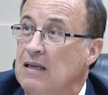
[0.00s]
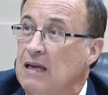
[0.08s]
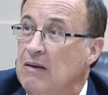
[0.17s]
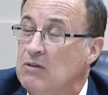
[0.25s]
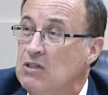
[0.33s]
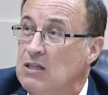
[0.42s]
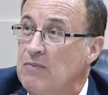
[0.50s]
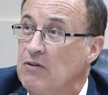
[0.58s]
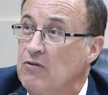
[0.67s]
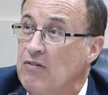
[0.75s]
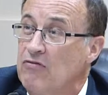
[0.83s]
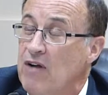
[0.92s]
which is something
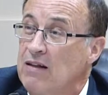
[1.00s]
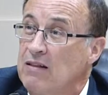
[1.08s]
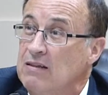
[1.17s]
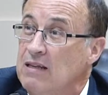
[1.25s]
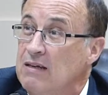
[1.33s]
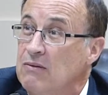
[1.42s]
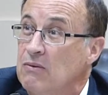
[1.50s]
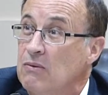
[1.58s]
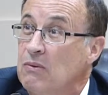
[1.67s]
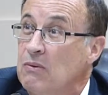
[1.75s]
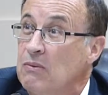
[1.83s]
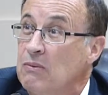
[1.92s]
where I frankly think
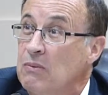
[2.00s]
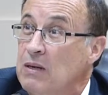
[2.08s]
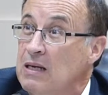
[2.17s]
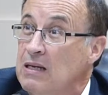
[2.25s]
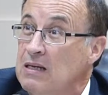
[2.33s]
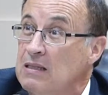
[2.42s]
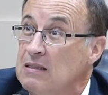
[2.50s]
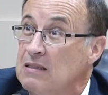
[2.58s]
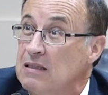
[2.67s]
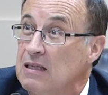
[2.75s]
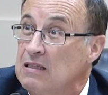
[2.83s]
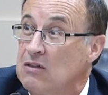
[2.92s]
we,
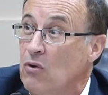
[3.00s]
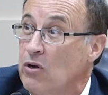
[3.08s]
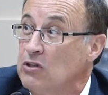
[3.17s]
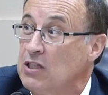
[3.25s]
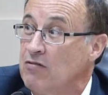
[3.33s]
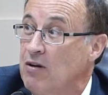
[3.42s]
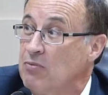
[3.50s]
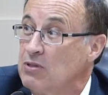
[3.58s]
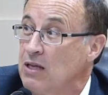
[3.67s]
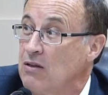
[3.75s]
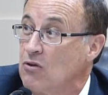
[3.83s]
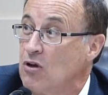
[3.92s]
as lawyers that
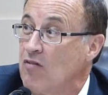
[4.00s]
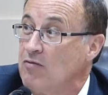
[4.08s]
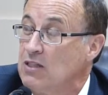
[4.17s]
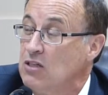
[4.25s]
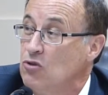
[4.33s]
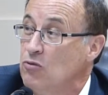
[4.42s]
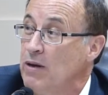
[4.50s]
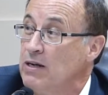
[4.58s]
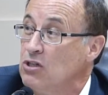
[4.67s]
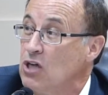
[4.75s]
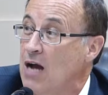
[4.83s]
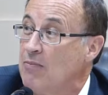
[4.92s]
represent local governments, need to do a better
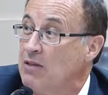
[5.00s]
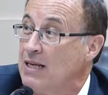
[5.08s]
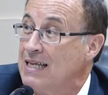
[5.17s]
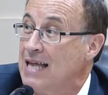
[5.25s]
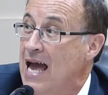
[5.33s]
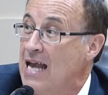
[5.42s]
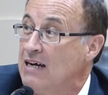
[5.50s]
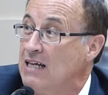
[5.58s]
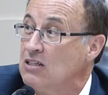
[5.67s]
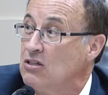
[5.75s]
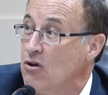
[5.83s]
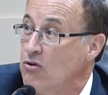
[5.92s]
job of letting
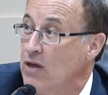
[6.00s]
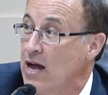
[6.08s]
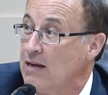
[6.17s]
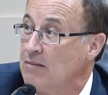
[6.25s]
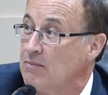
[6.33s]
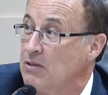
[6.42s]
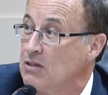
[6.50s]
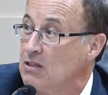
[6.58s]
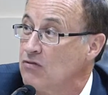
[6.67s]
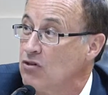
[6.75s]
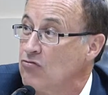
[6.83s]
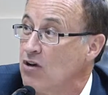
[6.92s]
candidates know that. Because if
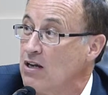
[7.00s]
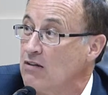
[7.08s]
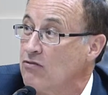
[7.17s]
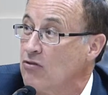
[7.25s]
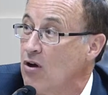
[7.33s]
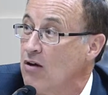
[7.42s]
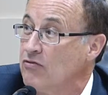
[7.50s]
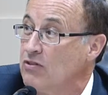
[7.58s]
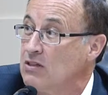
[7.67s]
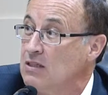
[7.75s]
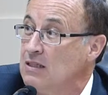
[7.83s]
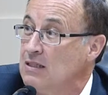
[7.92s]
you're running for
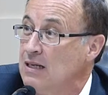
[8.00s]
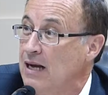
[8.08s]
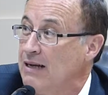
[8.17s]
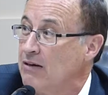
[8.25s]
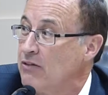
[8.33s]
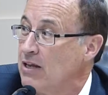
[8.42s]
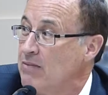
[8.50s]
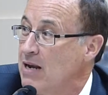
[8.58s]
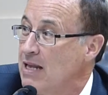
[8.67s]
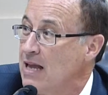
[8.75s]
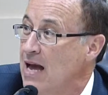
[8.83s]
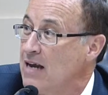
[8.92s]
office, I don't think many
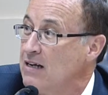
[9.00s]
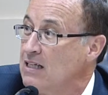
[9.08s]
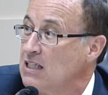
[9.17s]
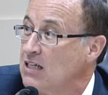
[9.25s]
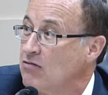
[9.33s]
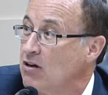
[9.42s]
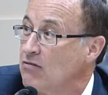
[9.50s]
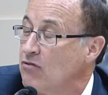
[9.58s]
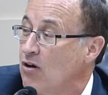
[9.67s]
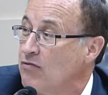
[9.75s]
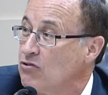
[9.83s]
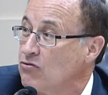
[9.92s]
candidates that are running for
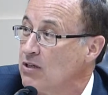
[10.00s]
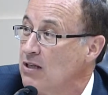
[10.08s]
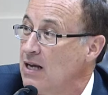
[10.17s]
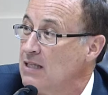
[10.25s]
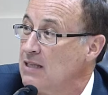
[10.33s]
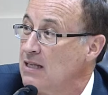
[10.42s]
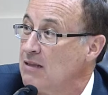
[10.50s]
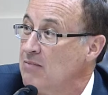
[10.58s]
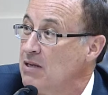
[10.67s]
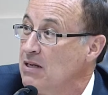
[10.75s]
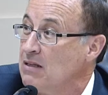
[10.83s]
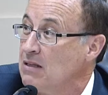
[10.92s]
office realize that the
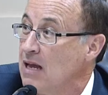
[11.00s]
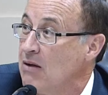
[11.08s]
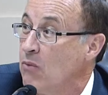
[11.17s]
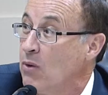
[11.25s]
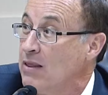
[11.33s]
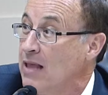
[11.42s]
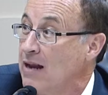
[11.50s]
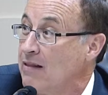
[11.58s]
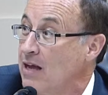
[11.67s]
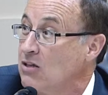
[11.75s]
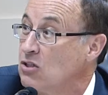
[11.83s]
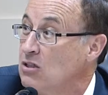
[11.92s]
minute they win that
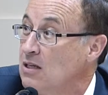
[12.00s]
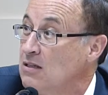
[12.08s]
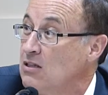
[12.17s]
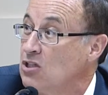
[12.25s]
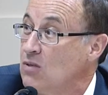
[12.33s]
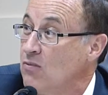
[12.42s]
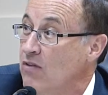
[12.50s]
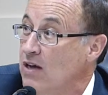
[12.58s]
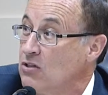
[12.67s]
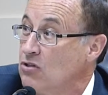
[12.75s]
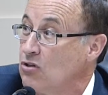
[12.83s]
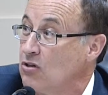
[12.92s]
election and the
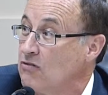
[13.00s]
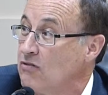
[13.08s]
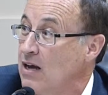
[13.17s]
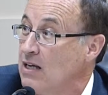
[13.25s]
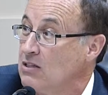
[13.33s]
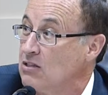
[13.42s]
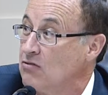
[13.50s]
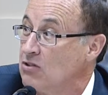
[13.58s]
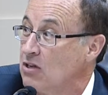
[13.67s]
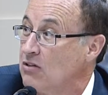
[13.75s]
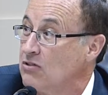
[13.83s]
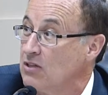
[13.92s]
supervisor certifies the
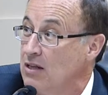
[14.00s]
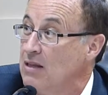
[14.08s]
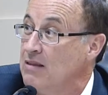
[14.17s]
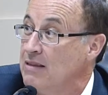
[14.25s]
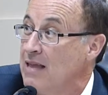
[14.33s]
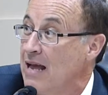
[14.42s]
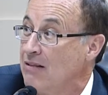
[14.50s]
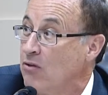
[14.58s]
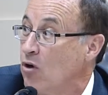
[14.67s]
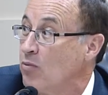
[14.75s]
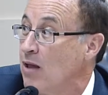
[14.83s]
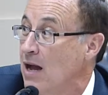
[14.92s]
results, that
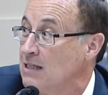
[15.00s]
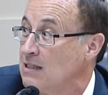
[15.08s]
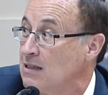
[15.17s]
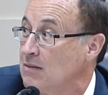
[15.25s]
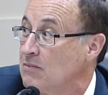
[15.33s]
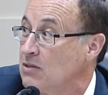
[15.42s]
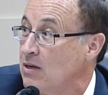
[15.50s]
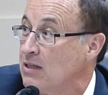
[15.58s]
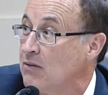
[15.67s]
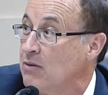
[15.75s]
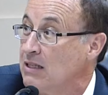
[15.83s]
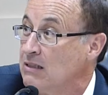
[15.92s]
law applies to them. So I
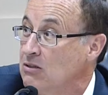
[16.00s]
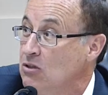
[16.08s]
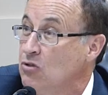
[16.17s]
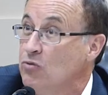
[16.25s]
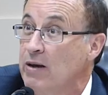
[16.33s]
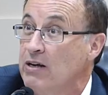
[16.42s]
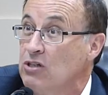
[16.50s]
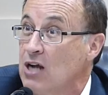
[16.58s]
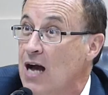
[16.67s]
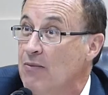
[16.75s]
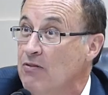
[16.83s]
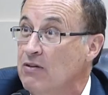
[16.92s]
think we need to do a better
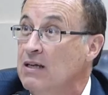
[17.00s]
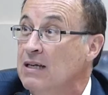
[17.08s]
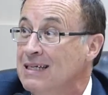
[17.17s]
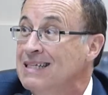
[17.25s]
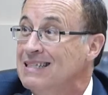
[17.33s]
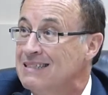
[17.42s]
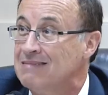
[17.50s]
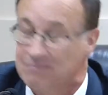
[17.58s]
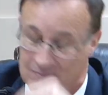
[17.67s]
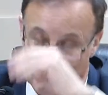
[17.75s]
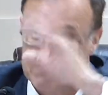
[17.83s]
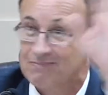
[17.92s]
job of
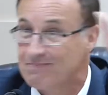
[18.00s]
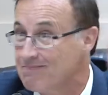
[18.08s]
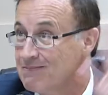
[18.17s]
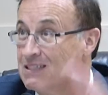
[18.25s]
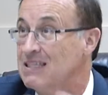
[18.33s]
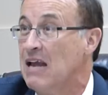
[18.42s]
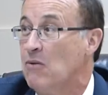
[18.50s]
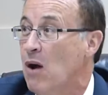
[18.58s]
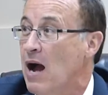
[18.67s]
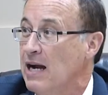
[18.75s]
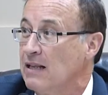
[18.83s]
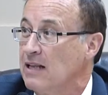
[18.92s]

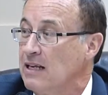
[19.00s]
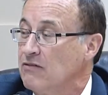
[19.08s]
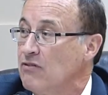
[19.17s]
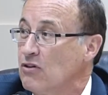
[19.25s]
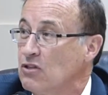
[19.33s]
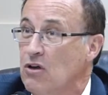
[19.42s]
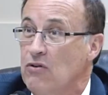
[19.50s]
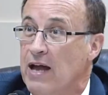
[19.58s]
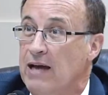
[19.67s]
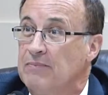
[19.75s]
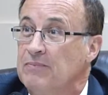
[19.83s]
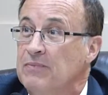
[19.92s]
statewide letting folks know that.